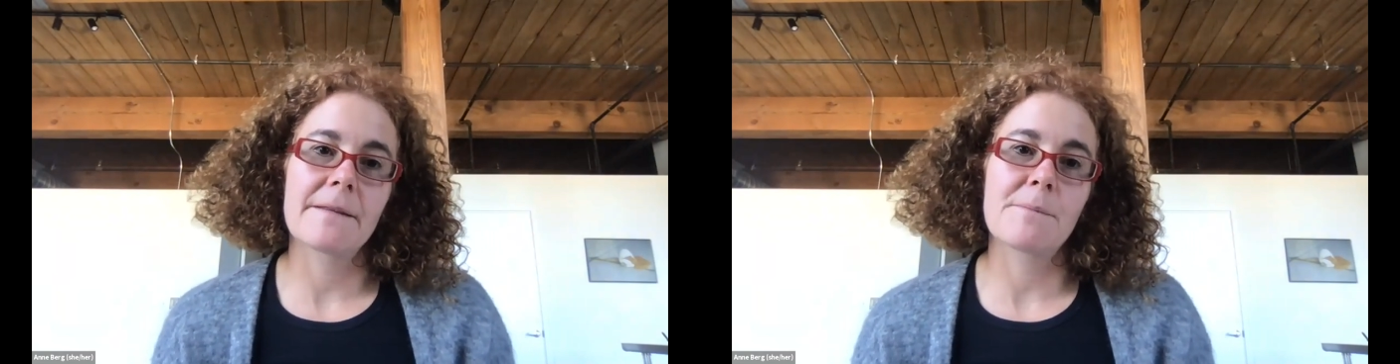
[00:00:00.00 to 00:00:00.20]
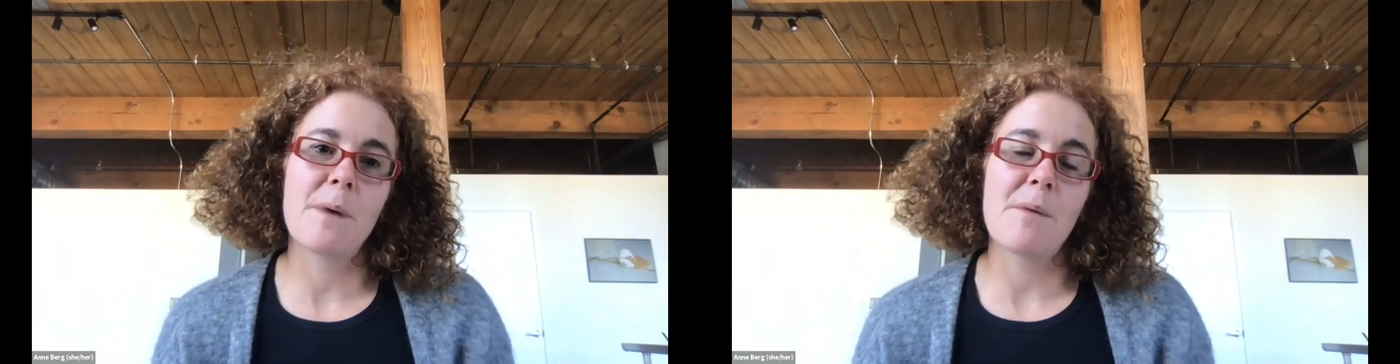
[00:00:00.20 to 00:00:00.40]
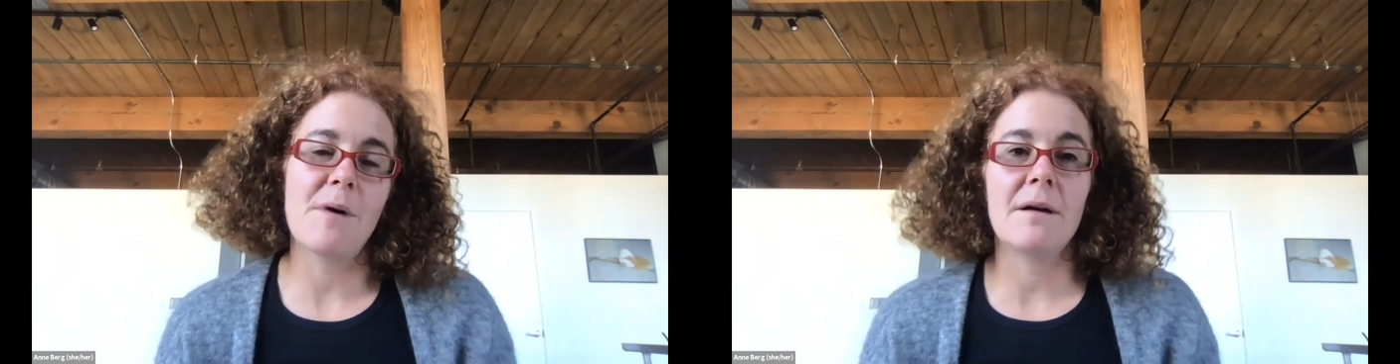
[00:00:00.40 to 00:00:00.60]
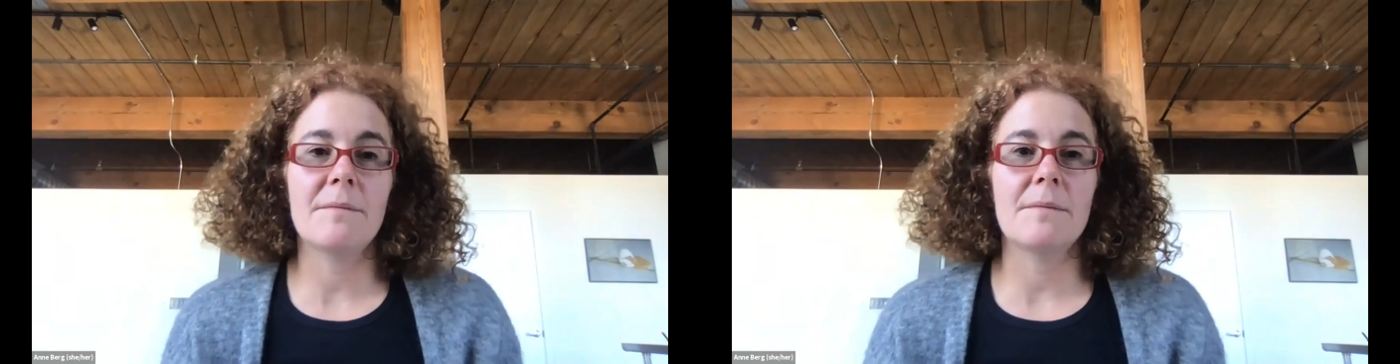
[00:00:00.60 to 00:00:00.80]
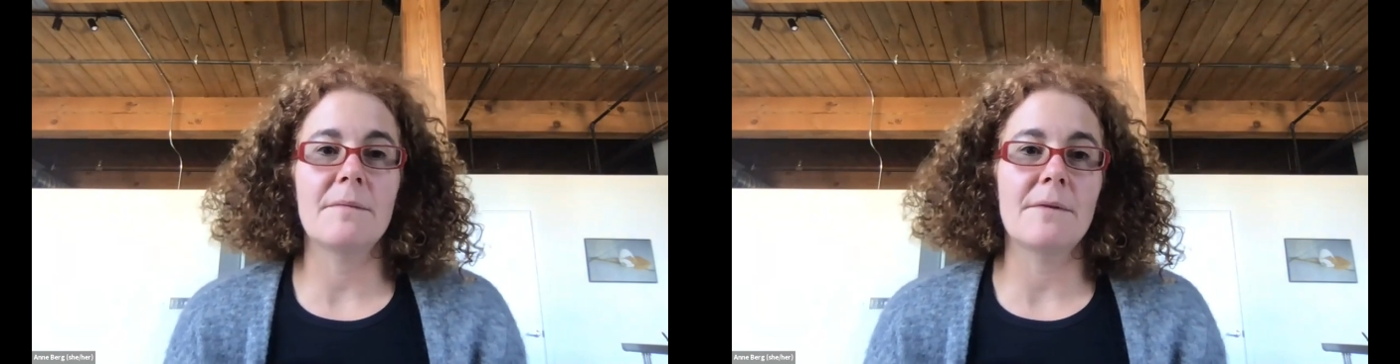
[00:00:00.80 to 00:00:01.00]
by
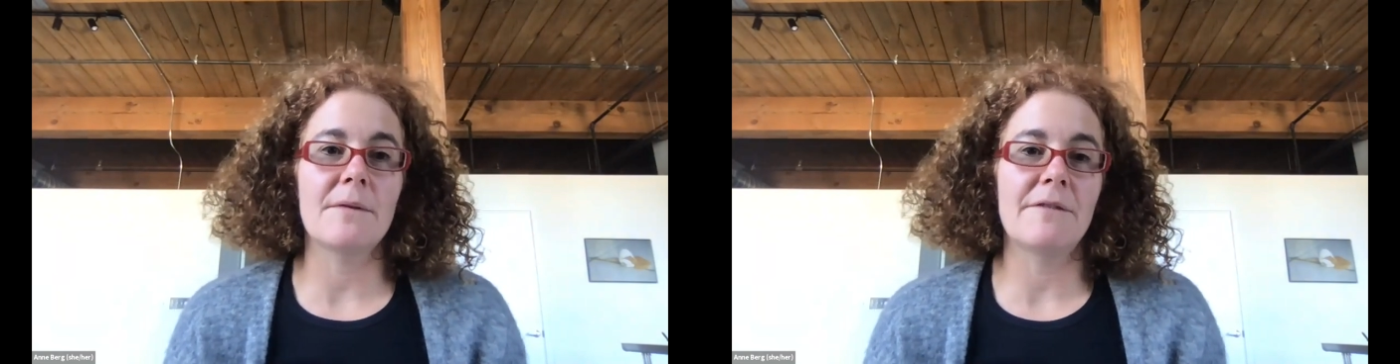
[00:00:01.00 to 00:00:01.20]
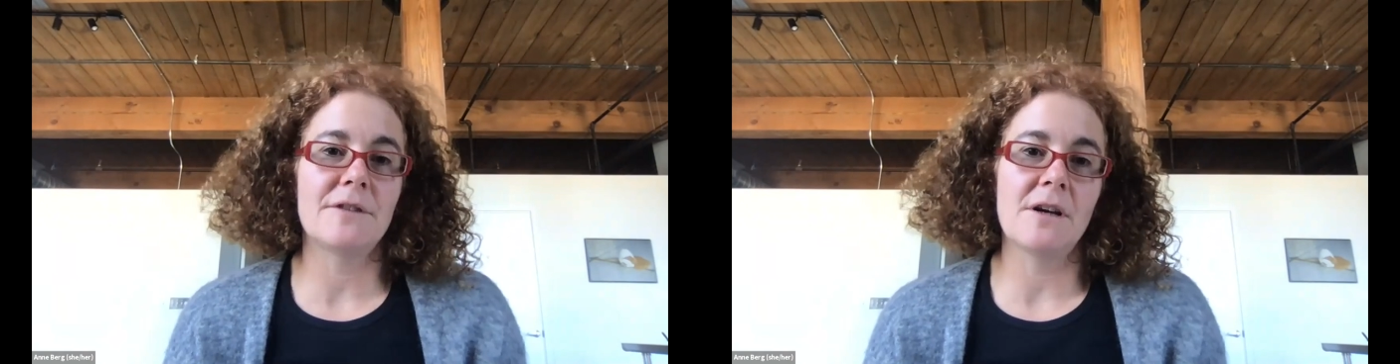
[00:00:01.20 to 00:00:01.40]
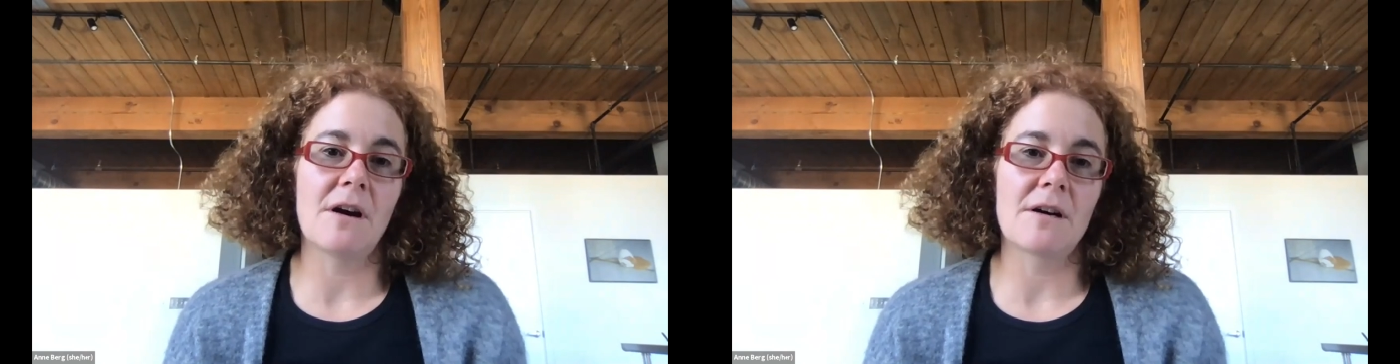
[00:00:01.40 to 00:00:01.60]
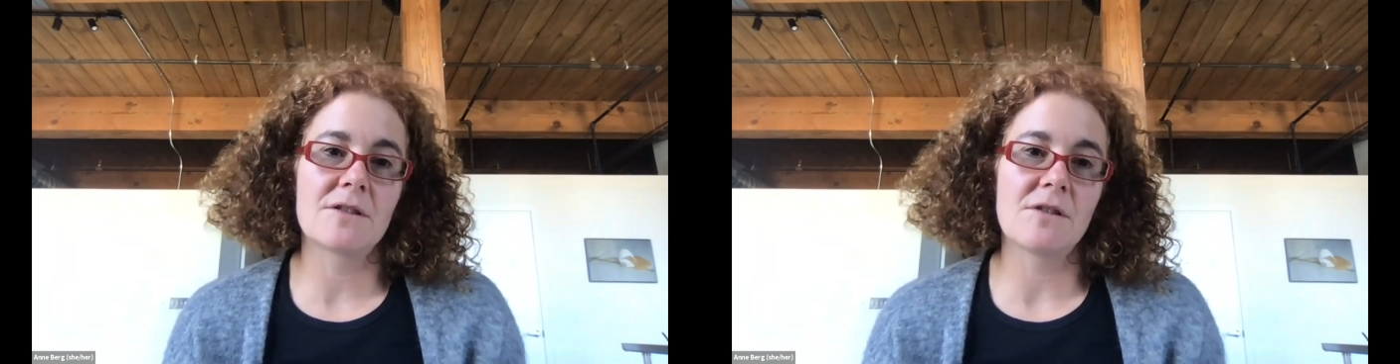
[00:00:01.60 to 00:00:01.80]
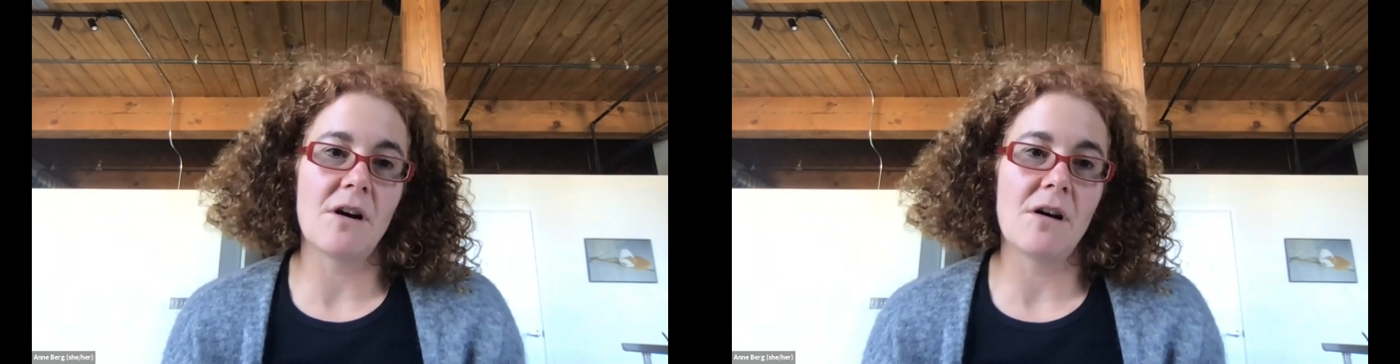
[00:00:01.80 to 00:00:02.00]
what FDR
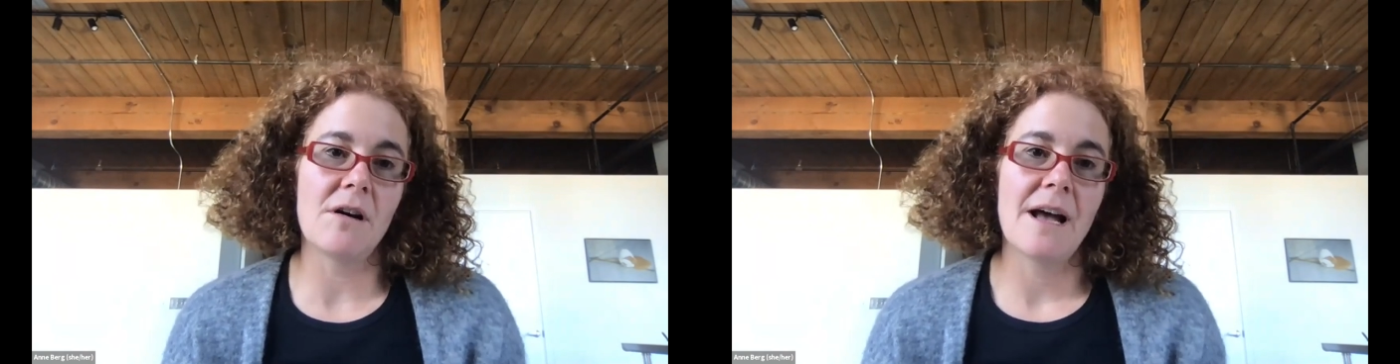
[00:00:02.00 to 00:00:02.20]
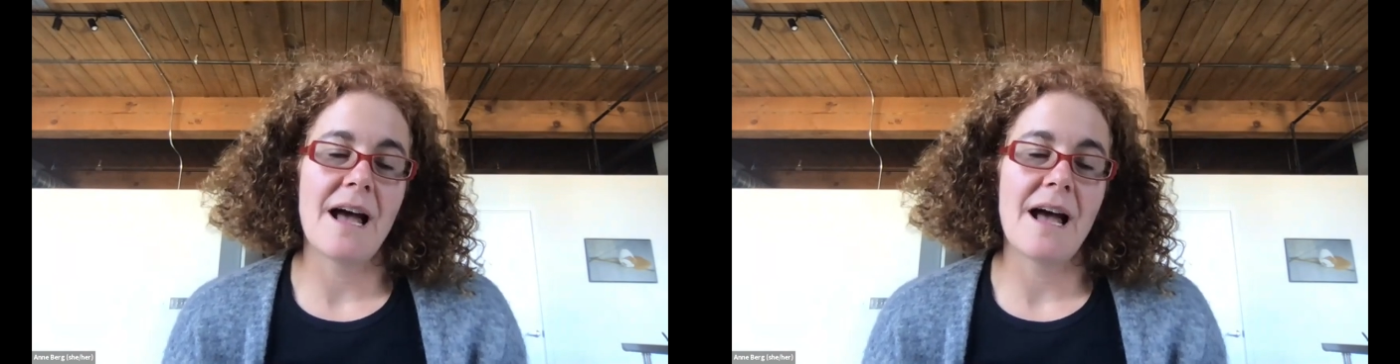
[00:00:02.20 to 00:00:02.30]
saw